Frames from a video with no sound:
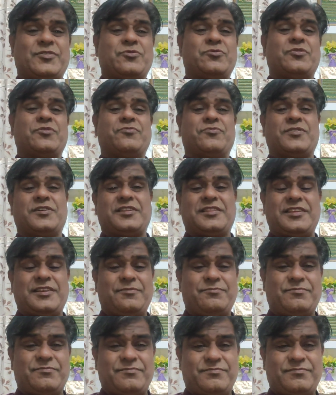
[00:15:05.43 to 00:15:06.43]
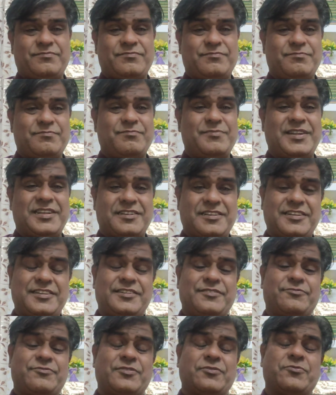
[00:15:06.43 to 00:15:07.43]
good for them
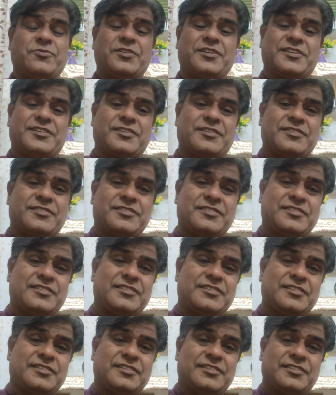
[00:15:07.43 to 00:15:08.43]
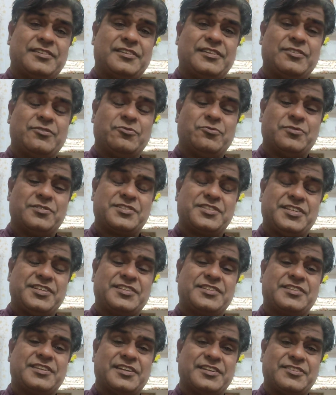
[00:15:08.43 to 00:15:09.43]
mentally for work in
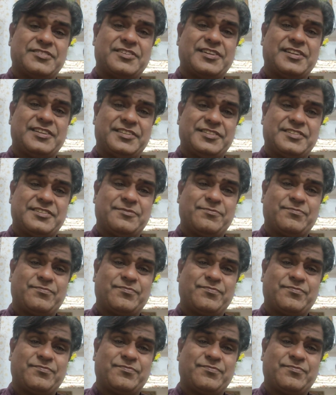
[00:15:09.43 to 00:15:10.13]
overseas countries.